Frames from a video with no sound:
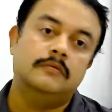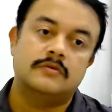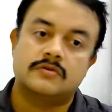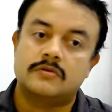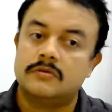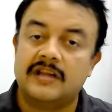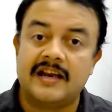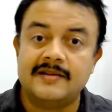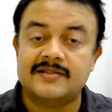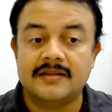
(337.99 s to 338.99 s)
So
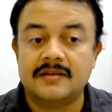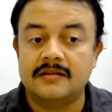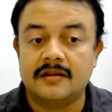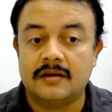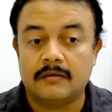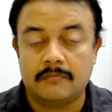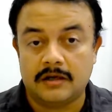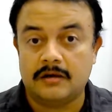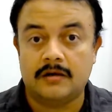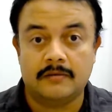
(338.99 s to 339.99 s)
that is the
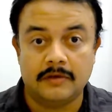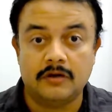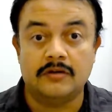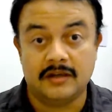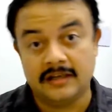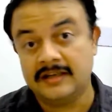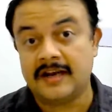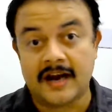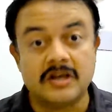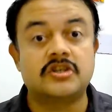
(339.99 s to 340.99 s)
in a
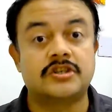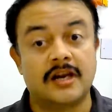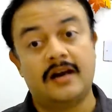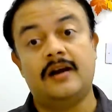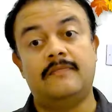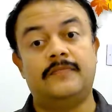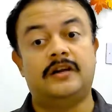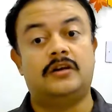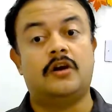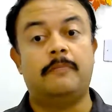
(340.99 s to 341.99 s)
nutshell, the
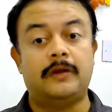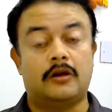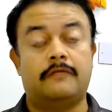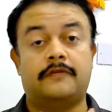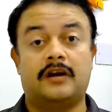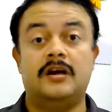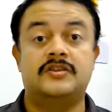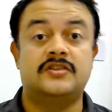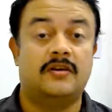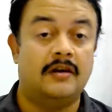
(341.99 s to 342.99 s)
topic of
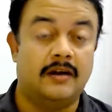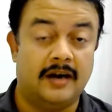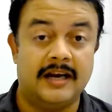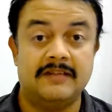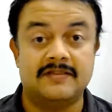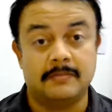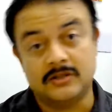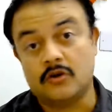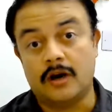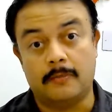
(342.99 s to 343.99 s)
cultural relativism
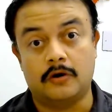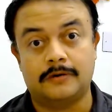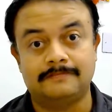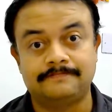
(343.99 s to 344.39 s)
is all about.